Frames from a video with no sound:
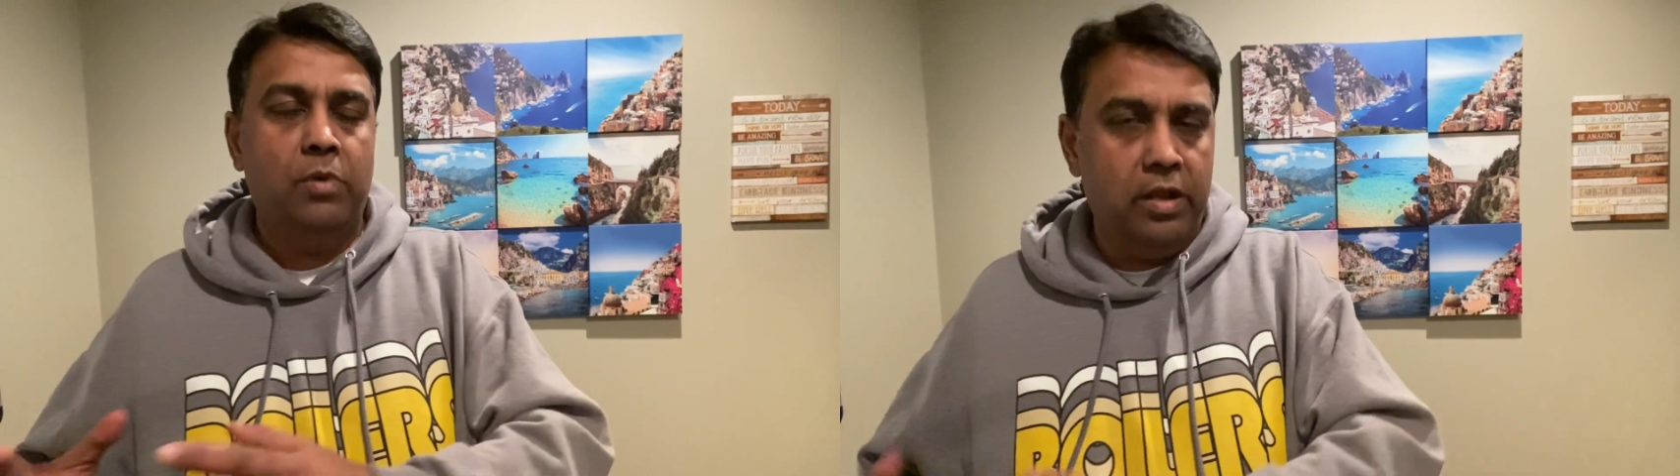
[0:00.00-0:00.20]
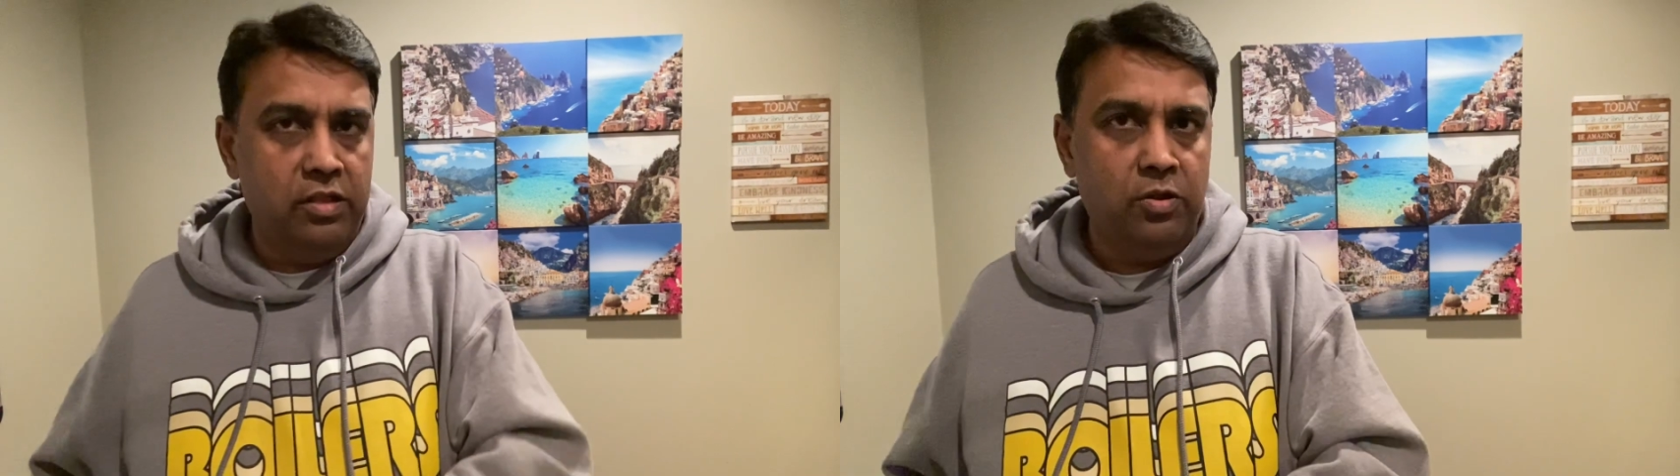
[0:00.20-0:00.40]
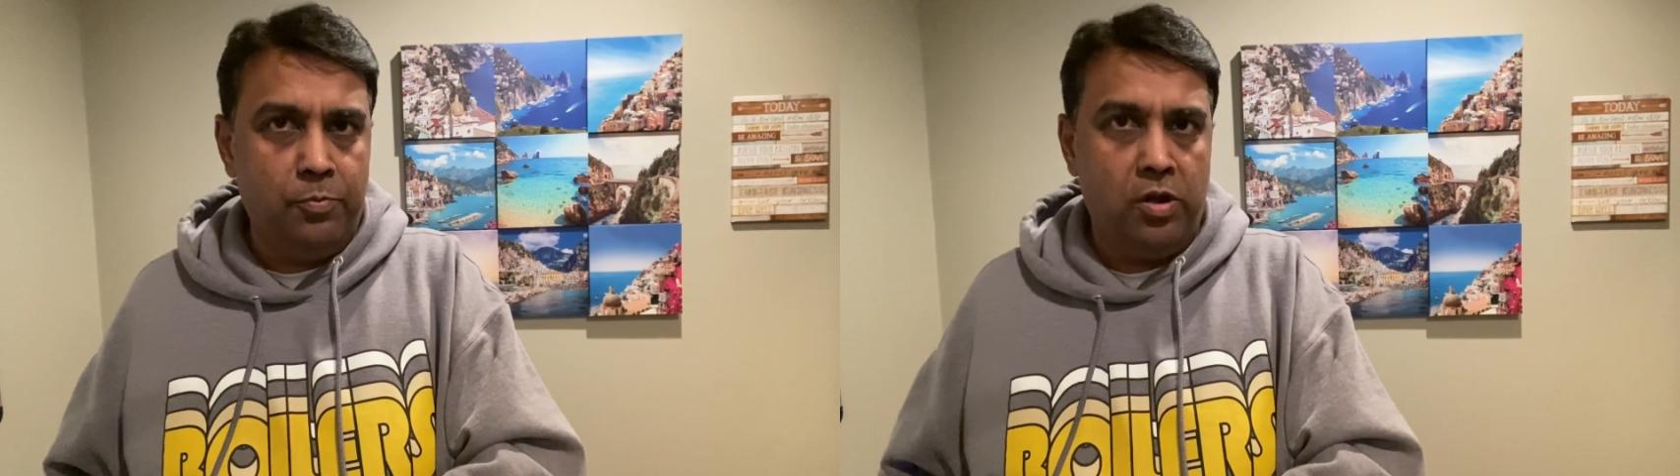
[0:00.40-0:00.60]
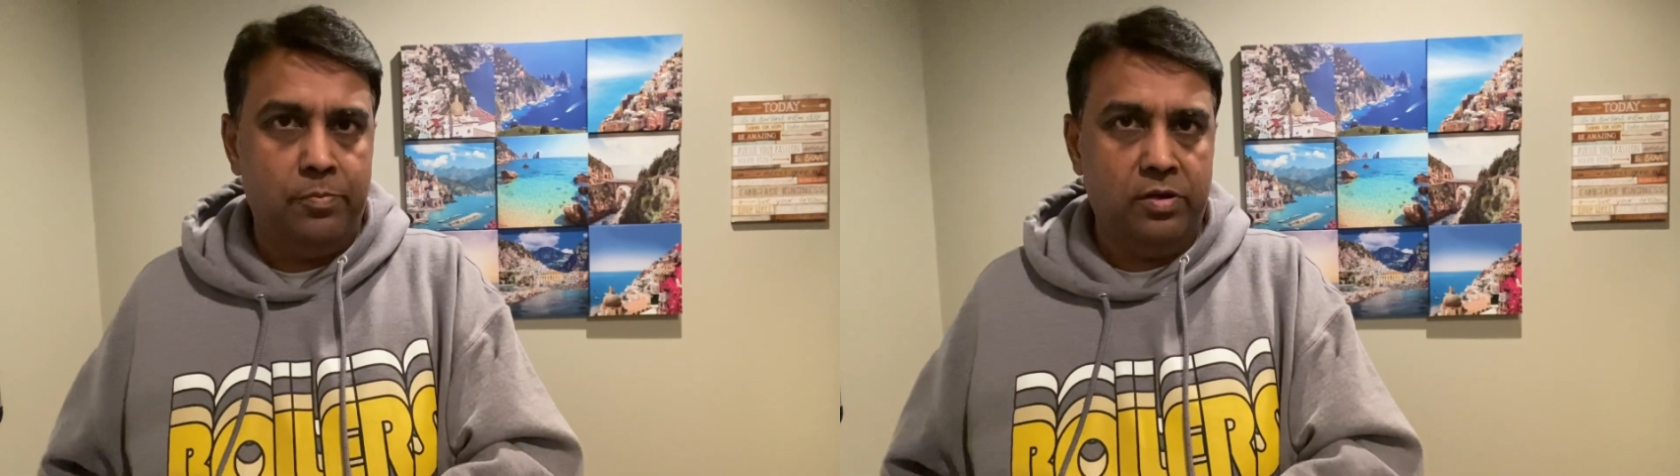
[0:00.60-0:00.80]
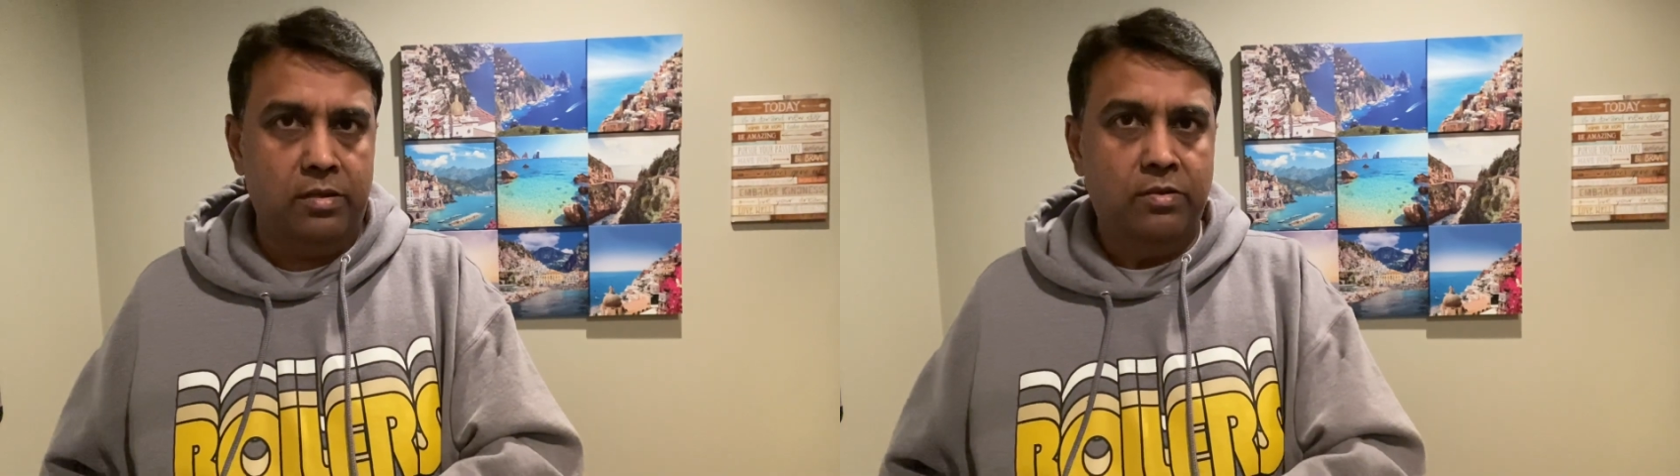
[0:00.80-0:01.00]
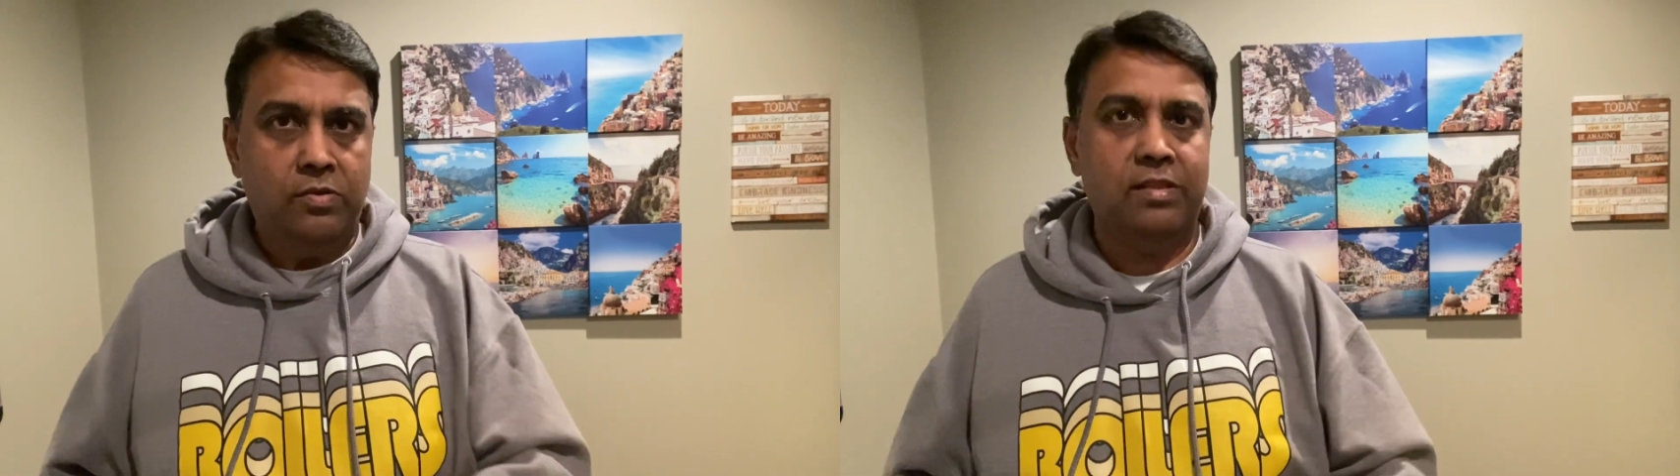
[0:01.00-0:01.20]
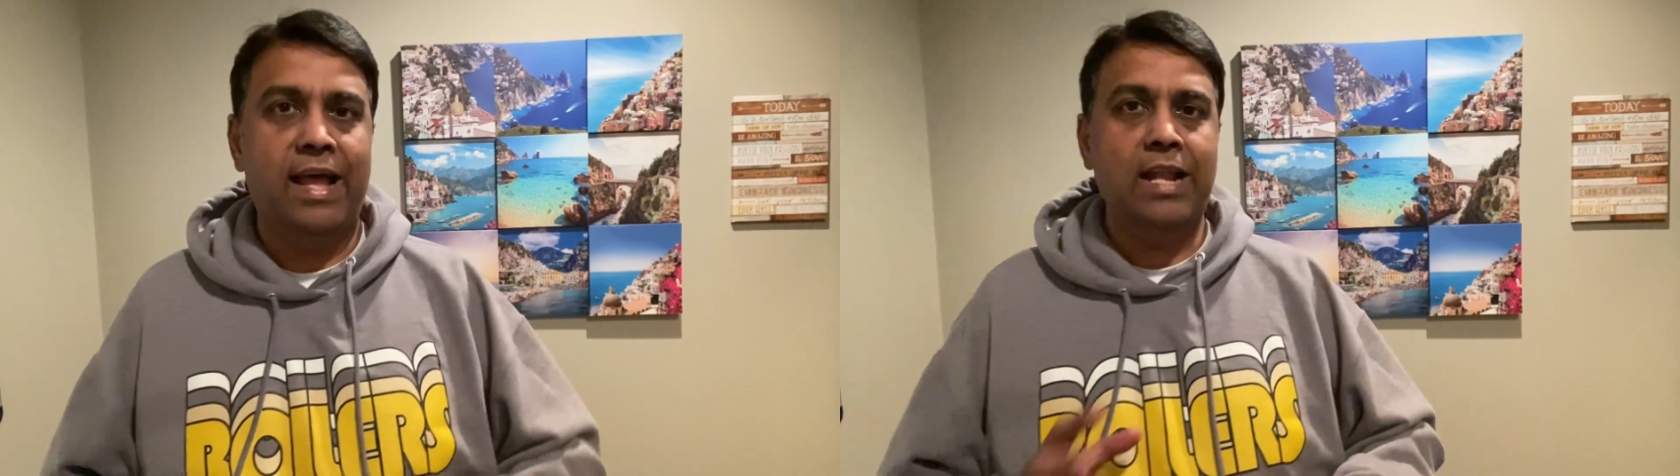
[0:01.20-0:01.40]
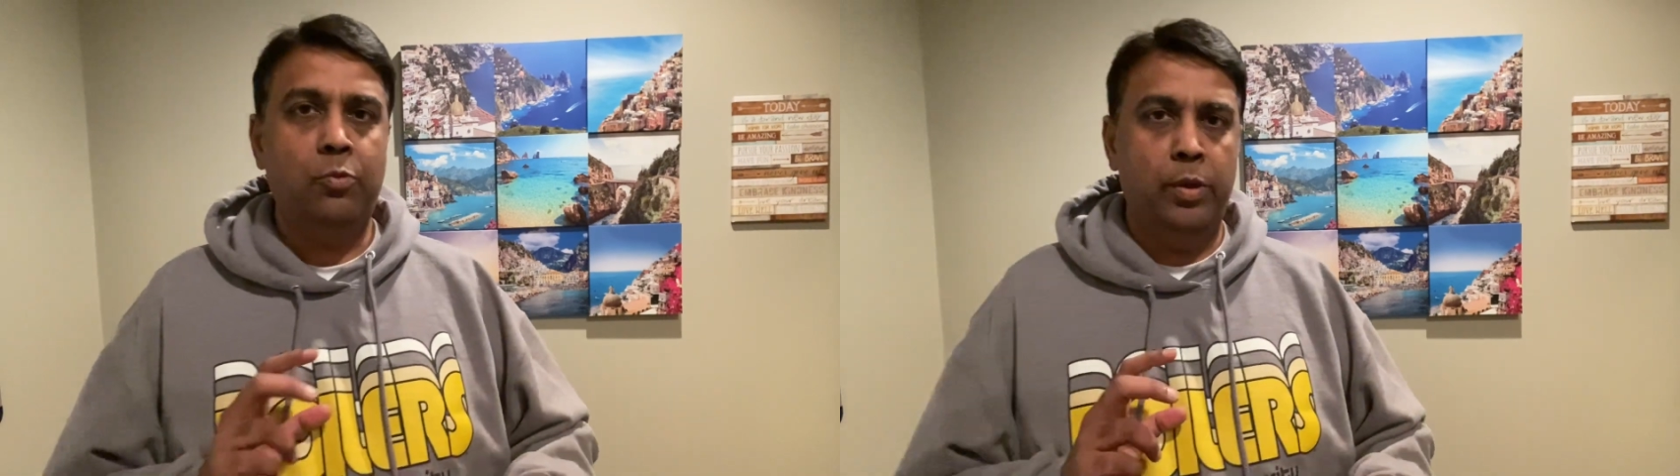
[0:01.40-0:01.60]
another property. So
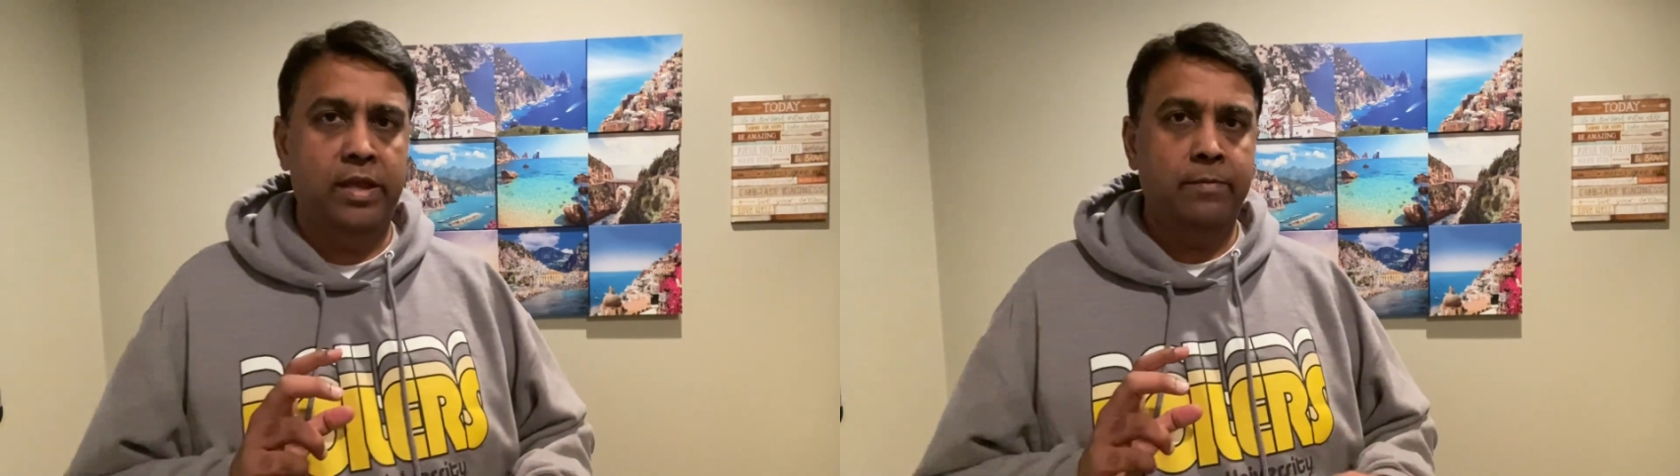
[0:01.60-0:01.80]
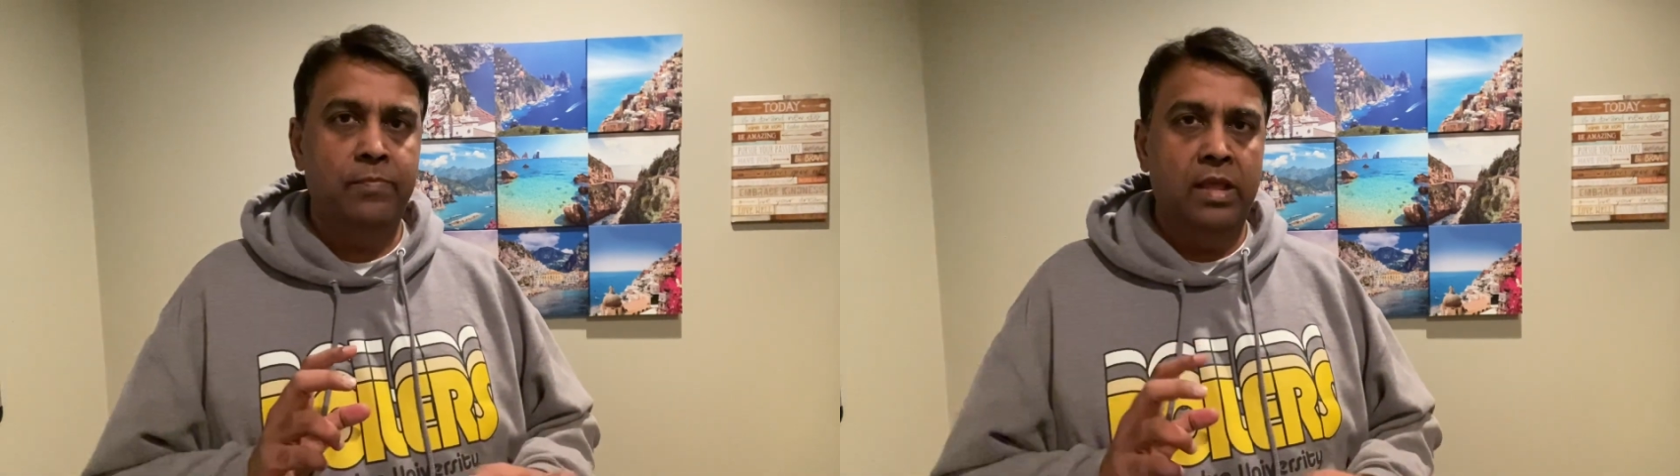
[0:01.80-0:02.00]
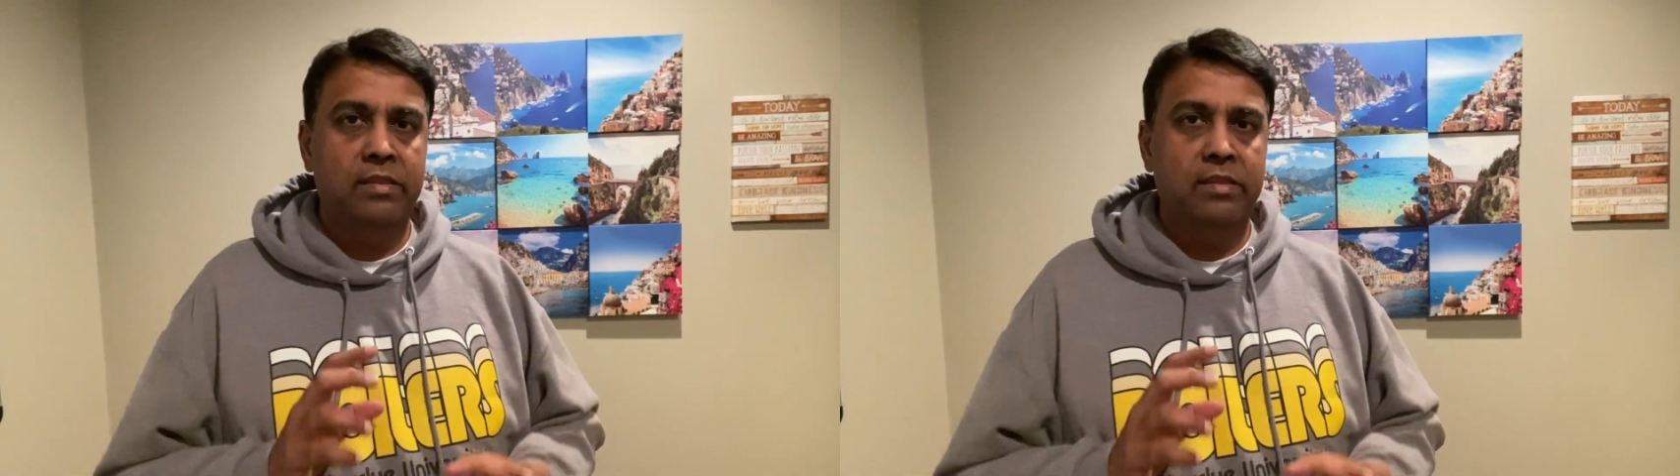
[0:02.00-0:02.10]
that way